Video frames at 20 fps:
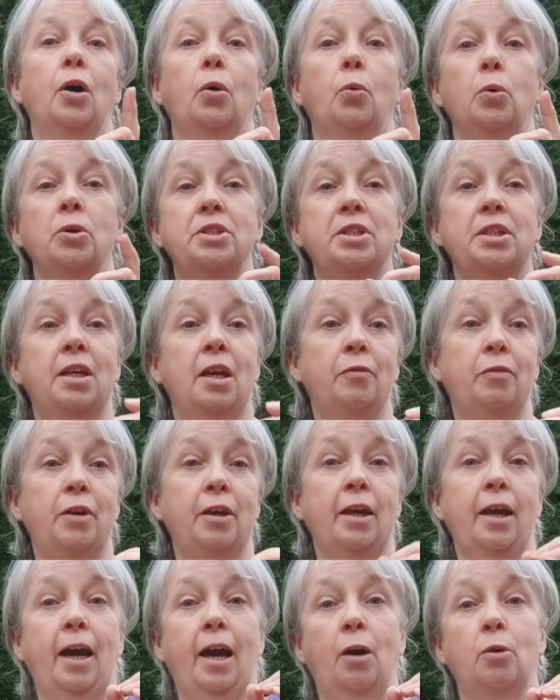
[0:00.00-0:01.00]
was
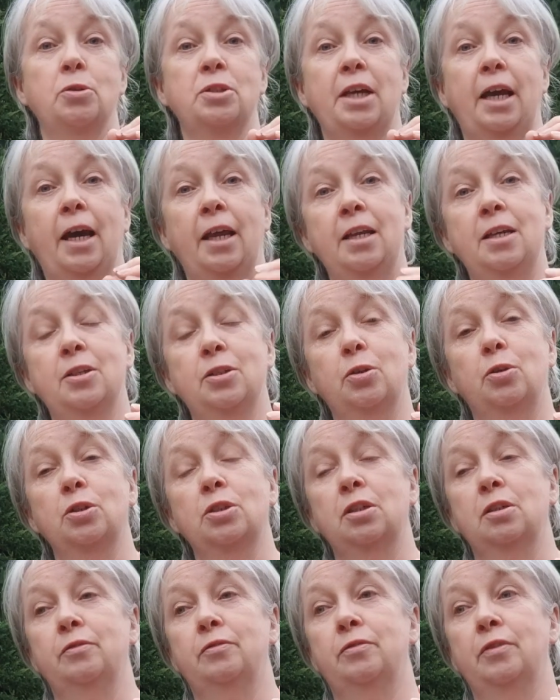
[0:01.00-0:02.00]
giving out any
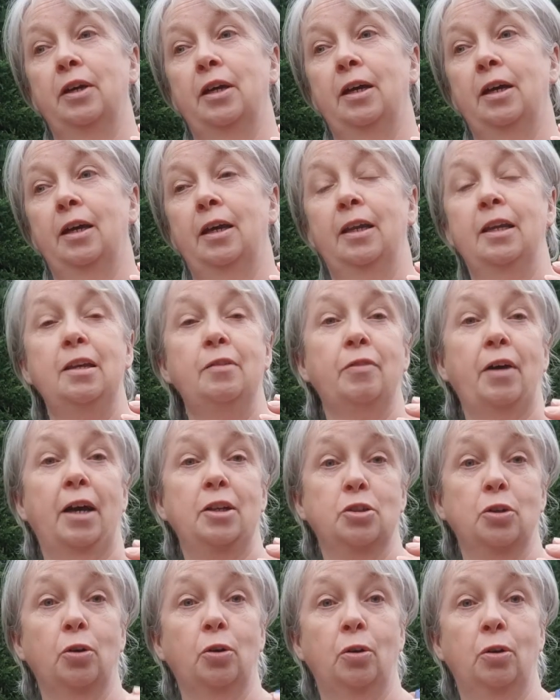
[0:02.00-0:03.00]
sort of leaf
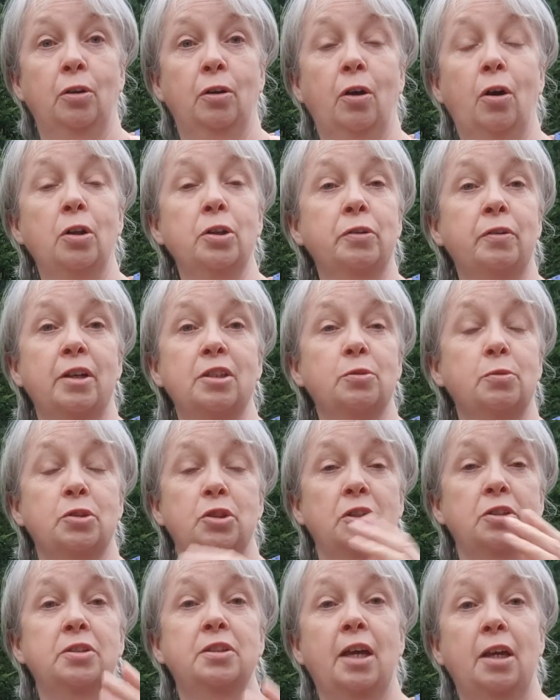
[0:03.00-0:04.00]
at all. All the rest was
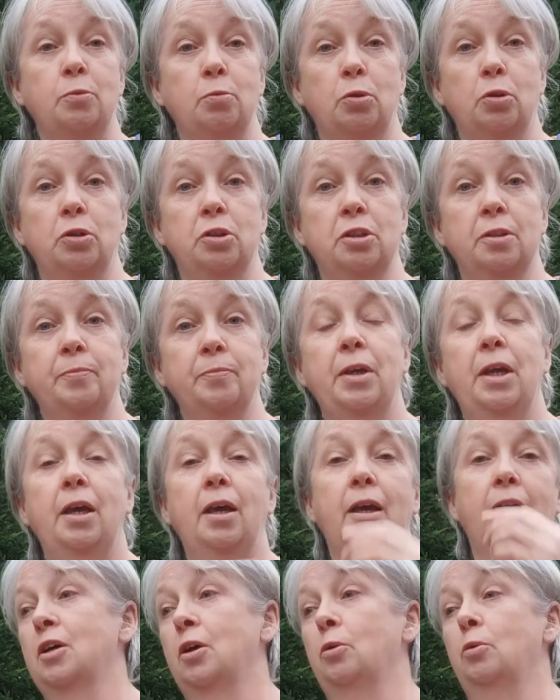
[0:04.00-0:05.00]
just dead wood.
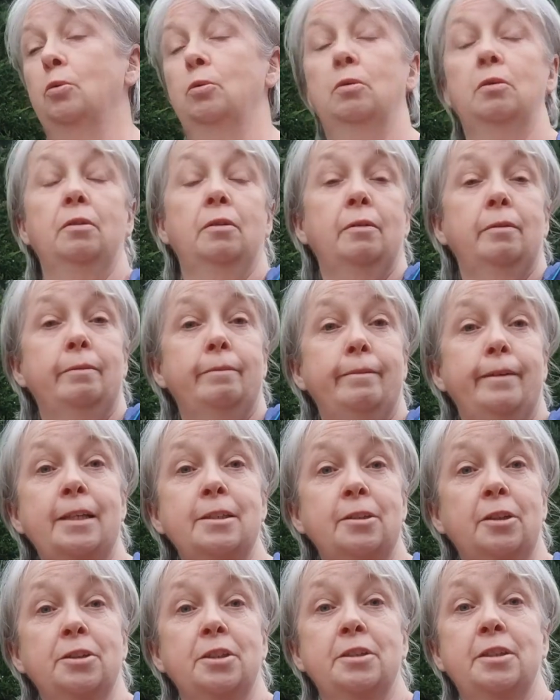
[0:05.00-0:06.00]
So
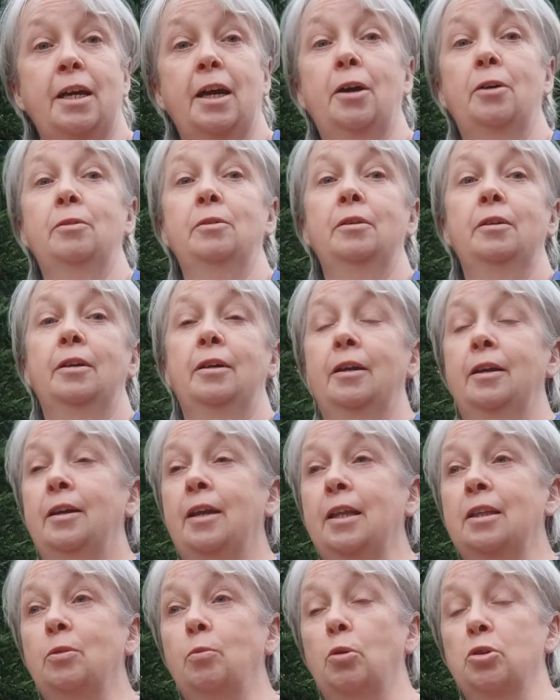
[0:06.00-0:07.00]
let's cut it down,
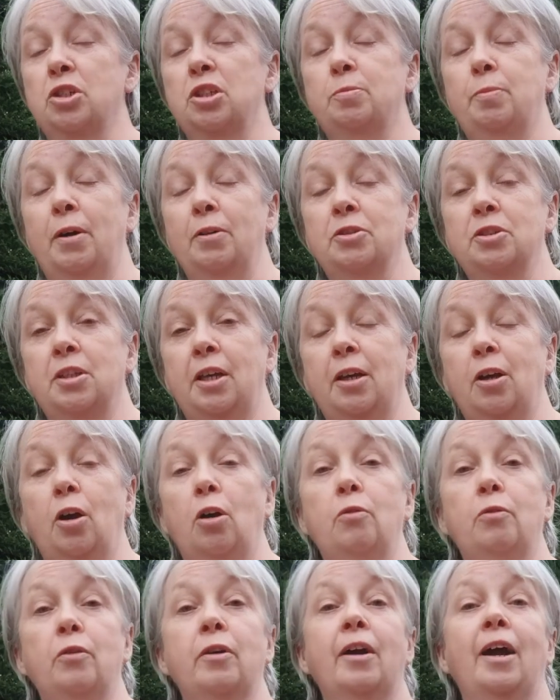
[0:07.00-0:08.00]
let the water sprouts take
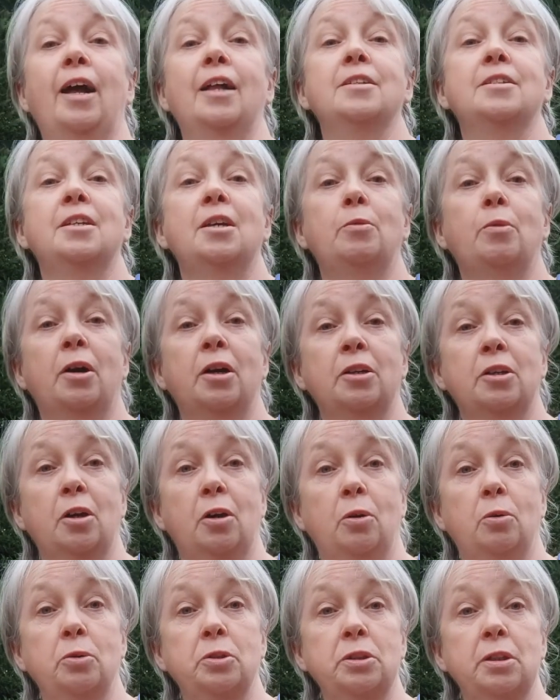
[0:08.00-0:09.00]
over and see where it
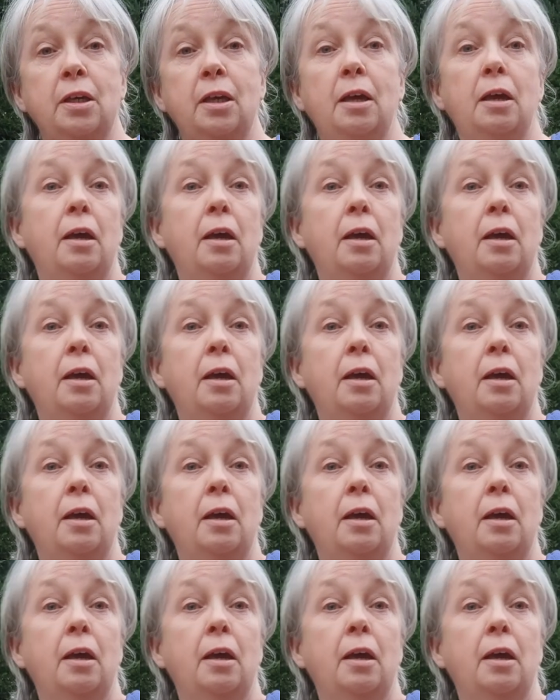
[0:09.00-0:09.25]
goes.